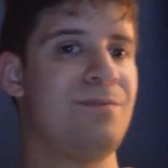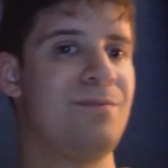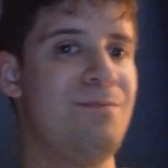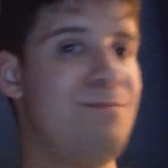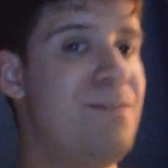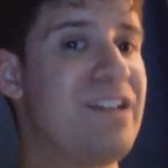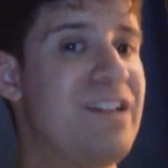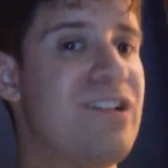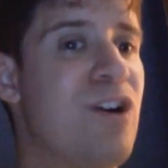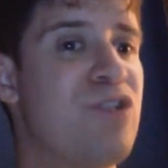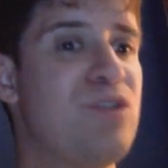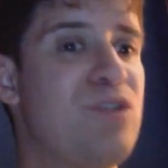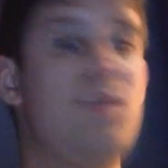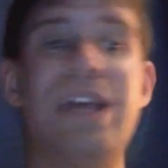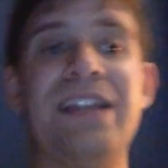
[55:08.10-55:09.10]
Miz and R
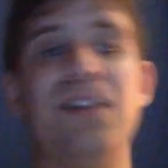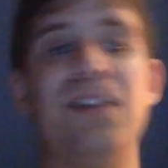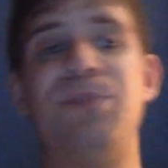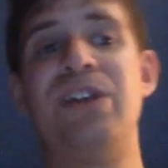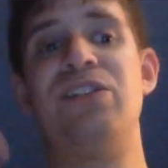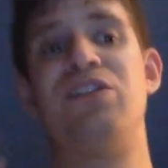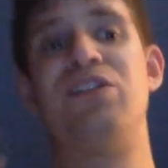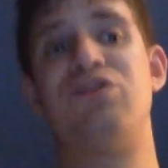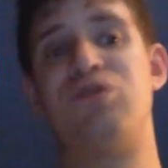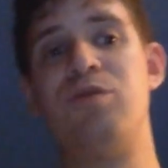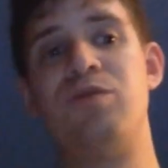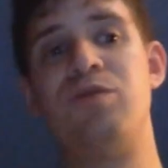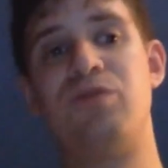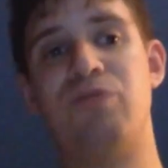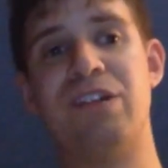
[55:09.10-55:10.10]
Truth end up in the Truth
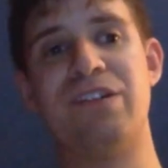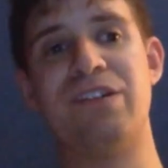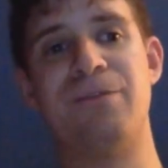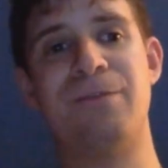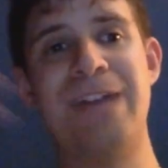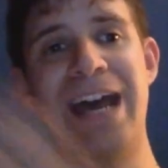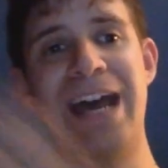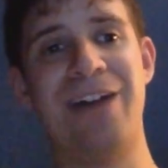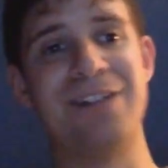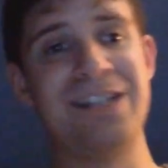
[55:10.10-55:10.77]
Crushing finale.